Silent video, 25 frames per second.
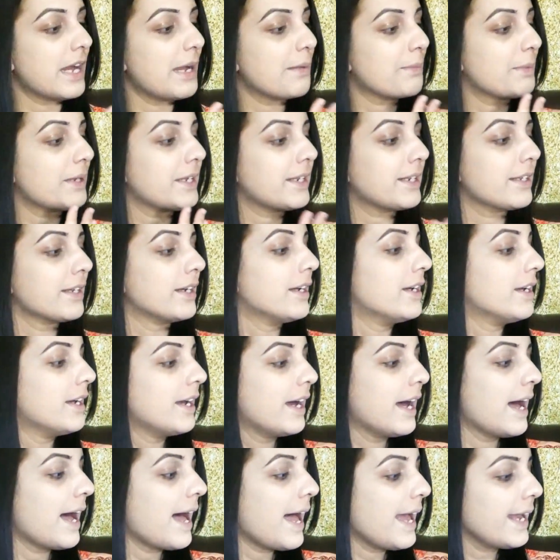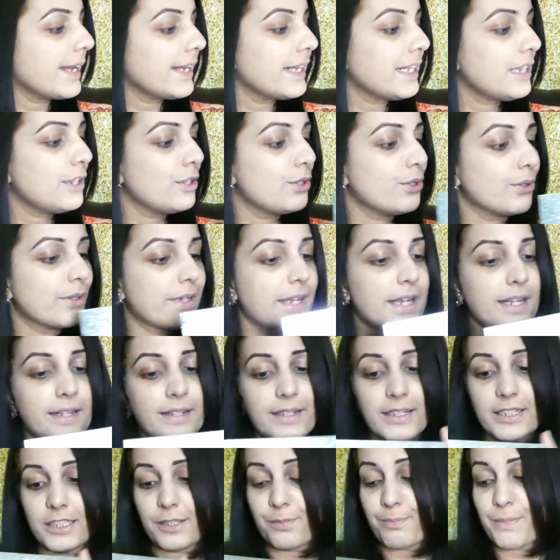I mean, I can look at
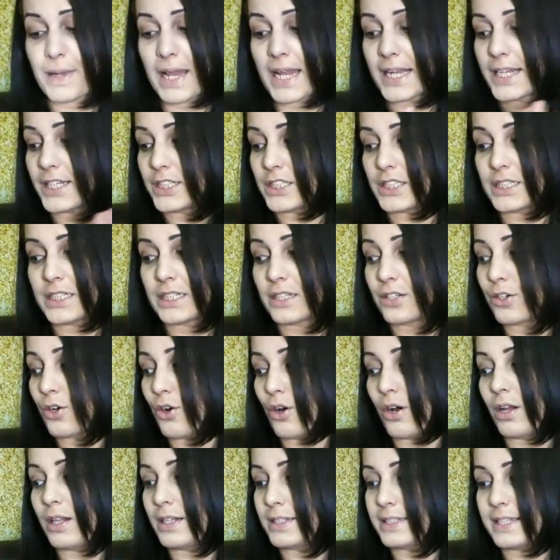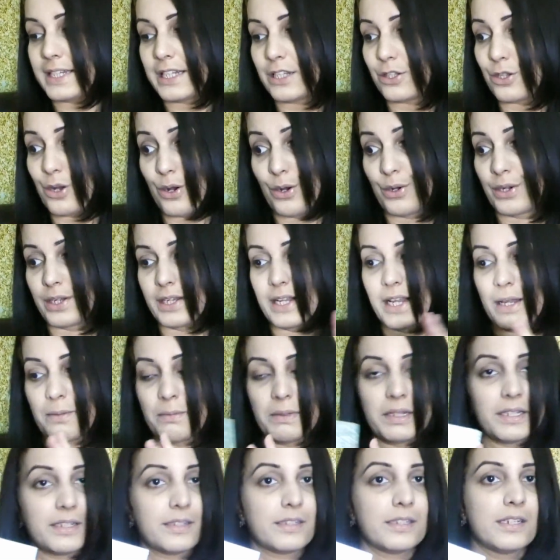this packaging all day long. I
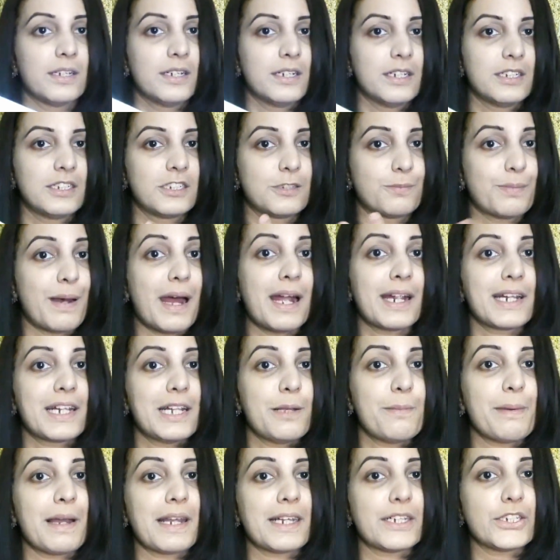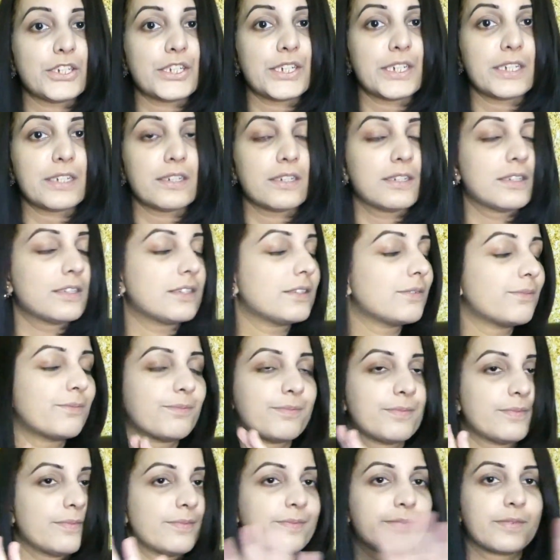mean, sparkly packaging,
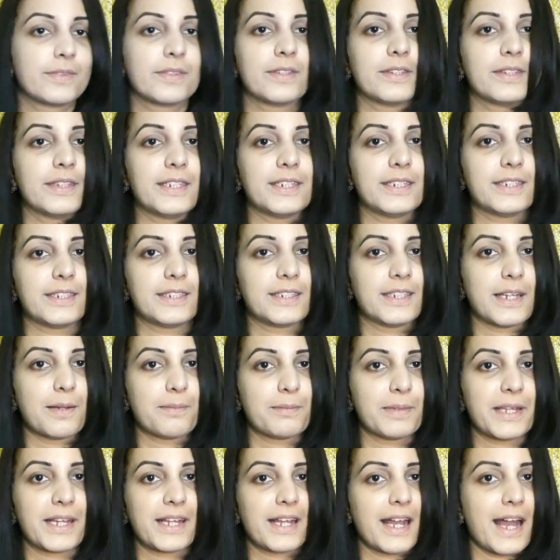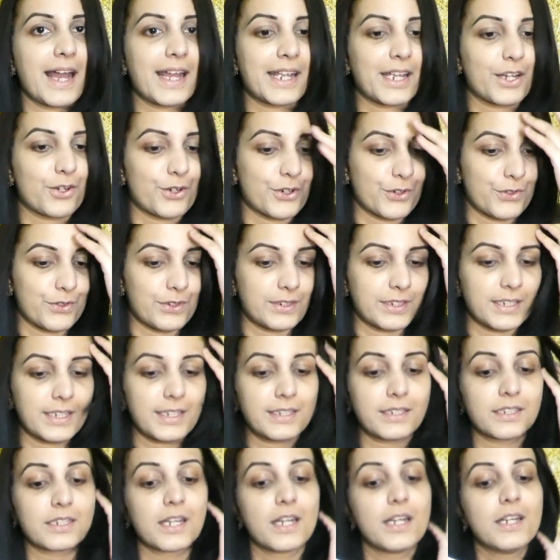this is something I cannot
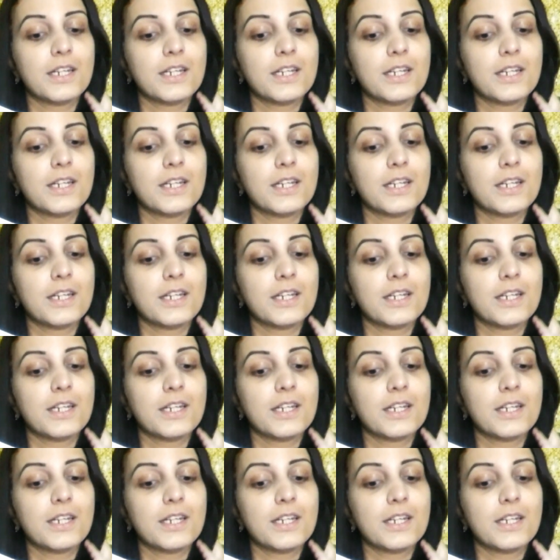resist.